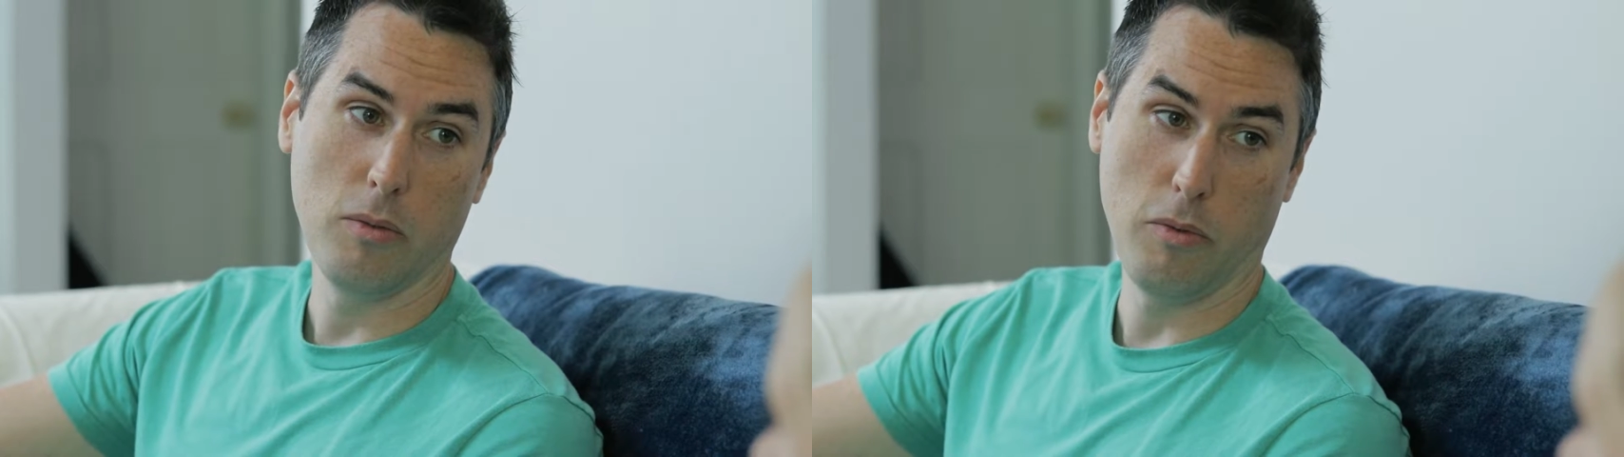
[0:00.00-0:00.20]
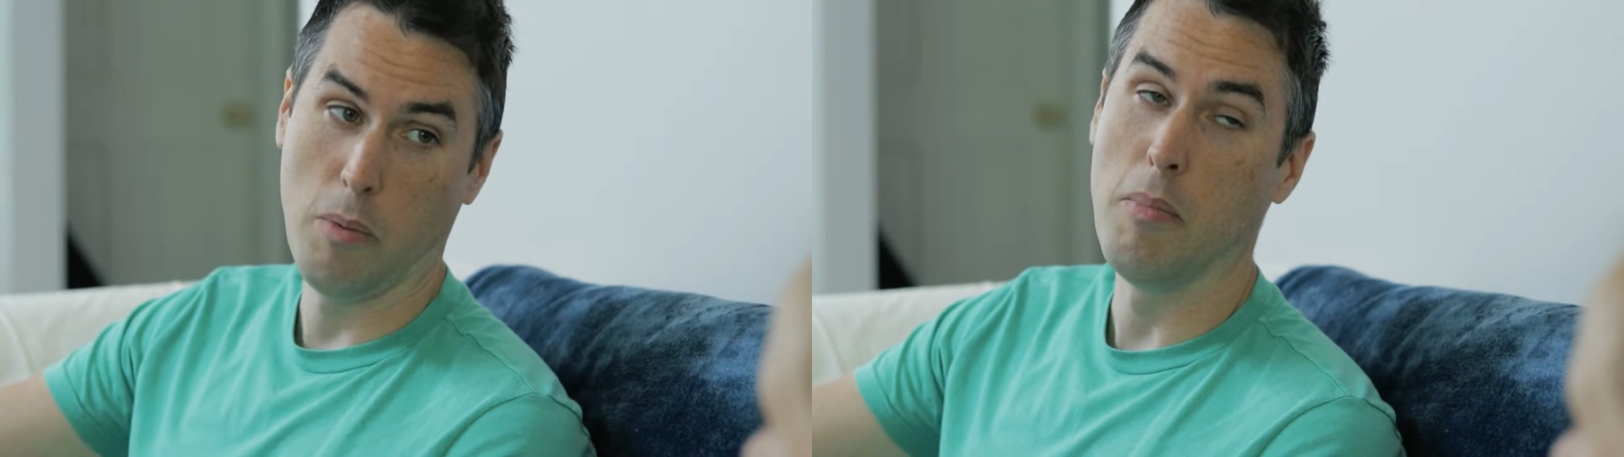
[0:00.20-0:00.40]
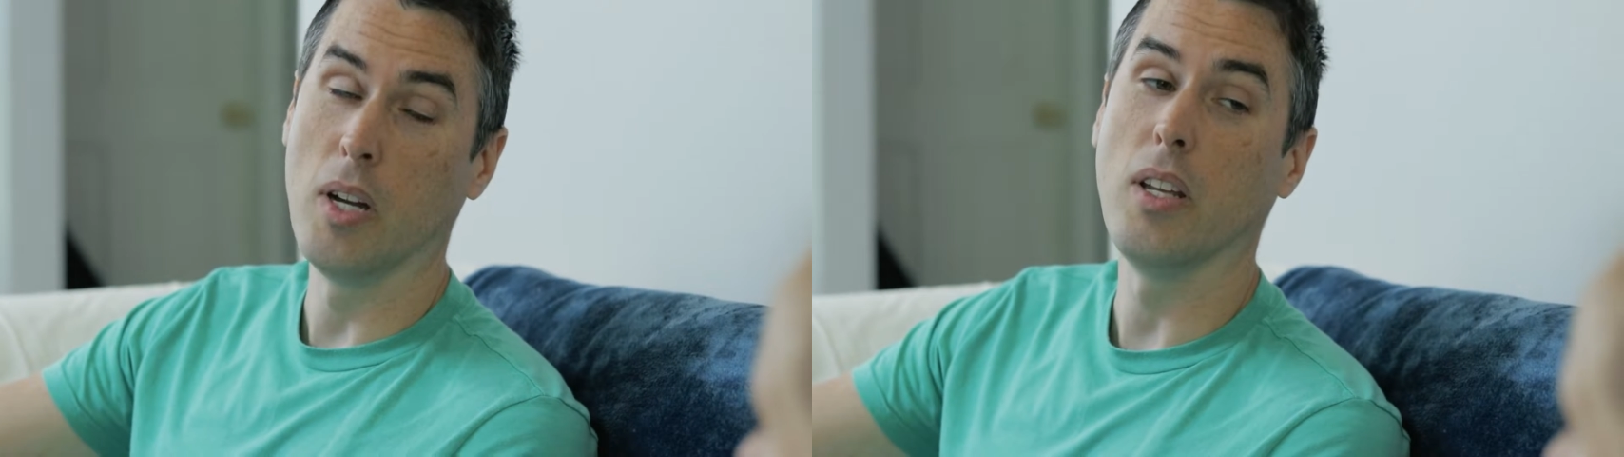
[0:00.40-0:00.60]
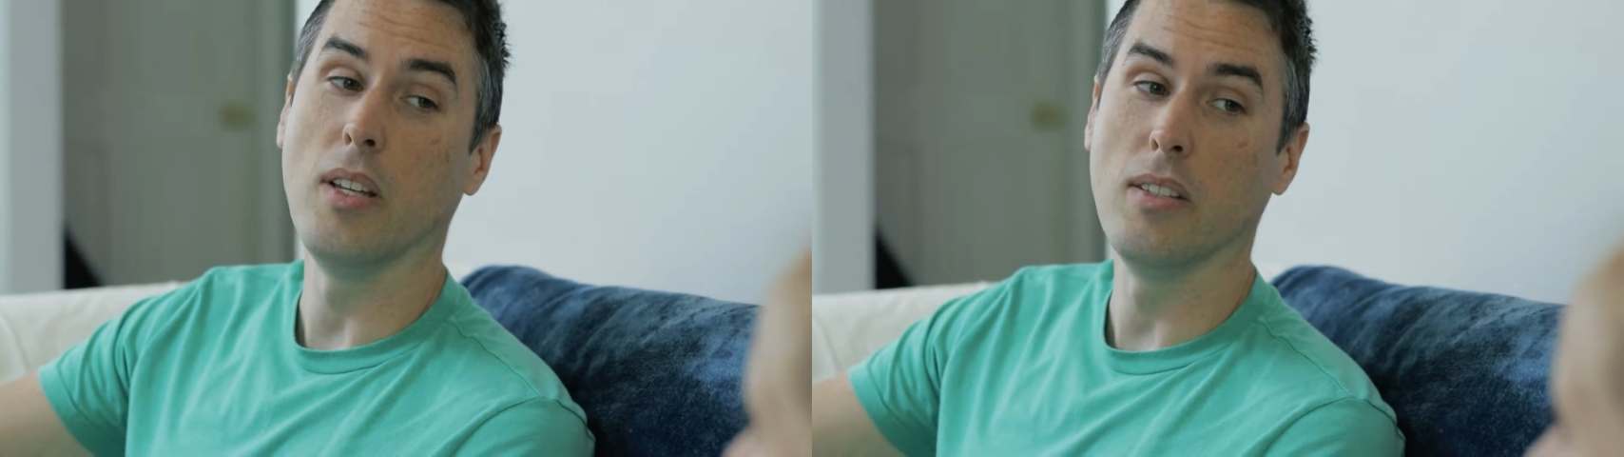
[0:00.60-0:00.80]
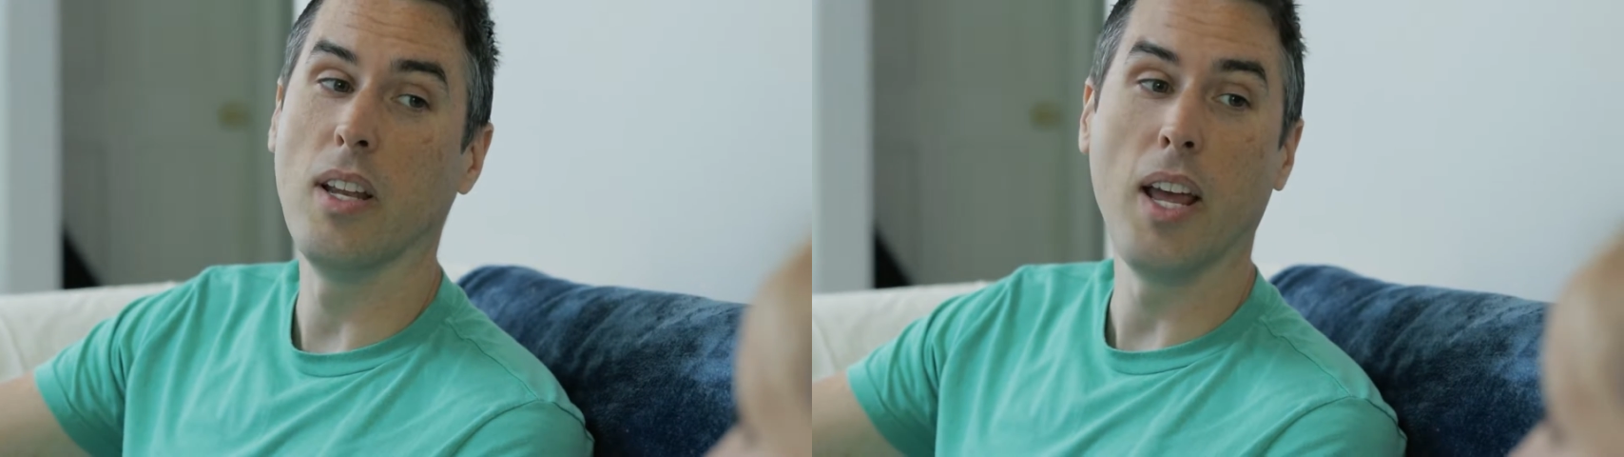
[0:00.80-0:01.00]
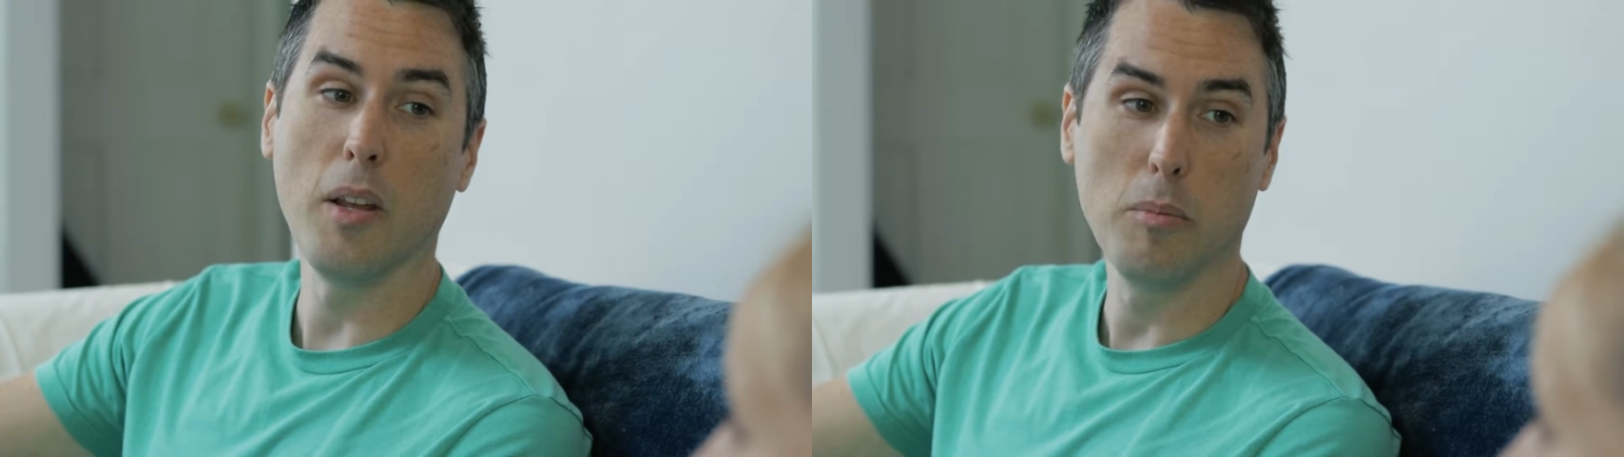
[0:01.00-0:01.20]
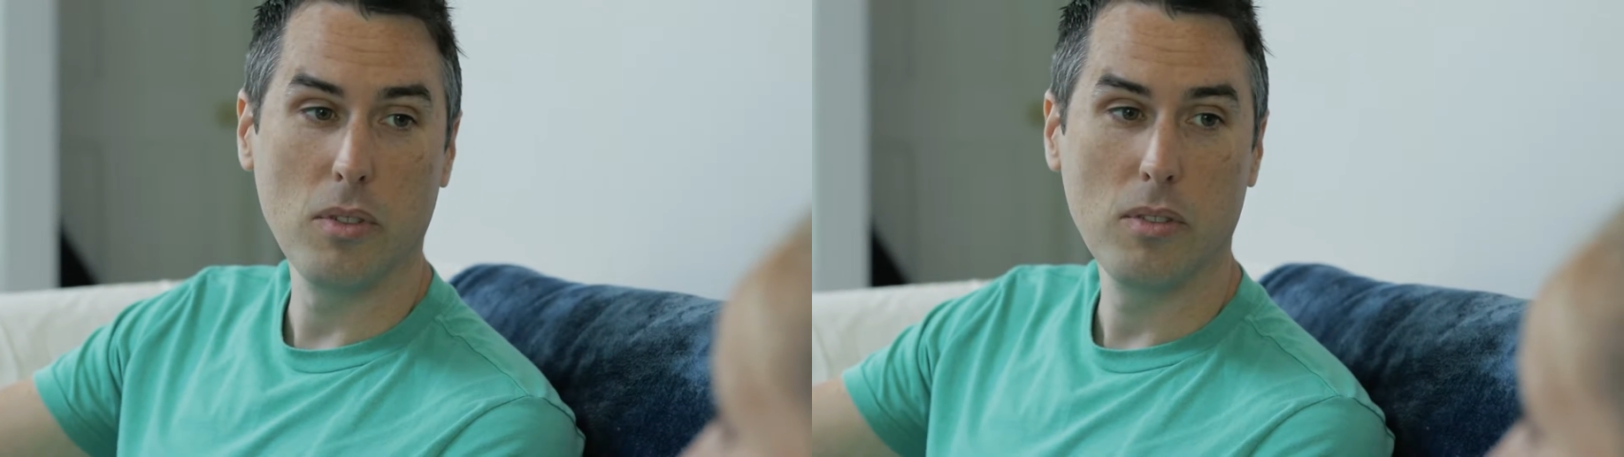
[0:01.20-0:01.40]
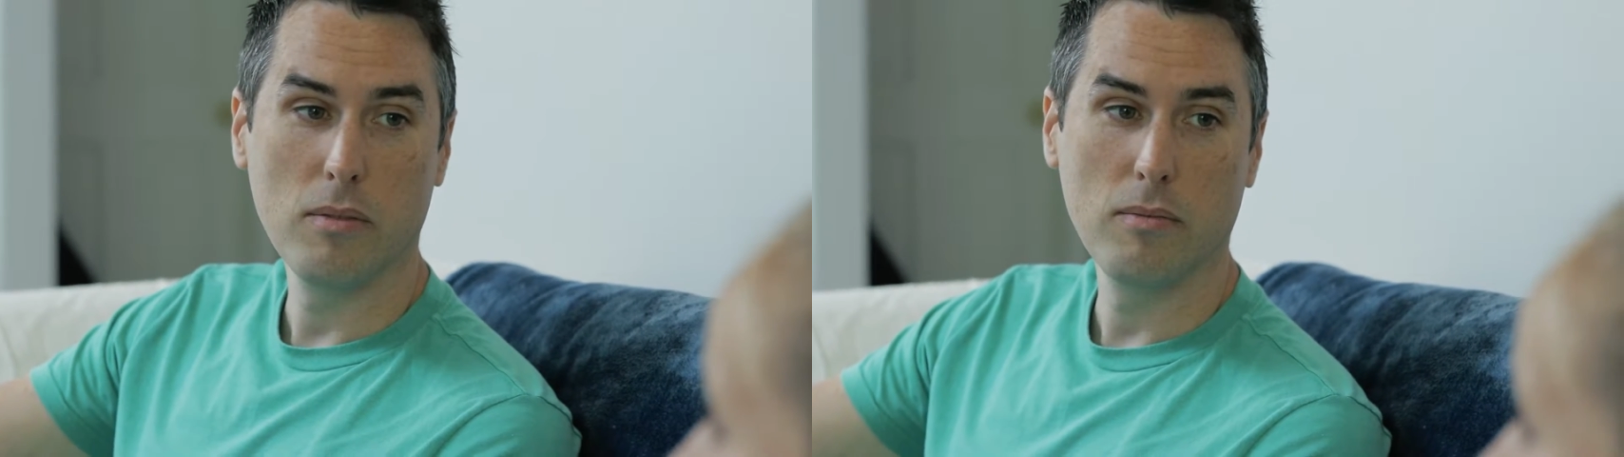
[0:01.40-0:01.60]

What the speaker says: from monkeys and apes.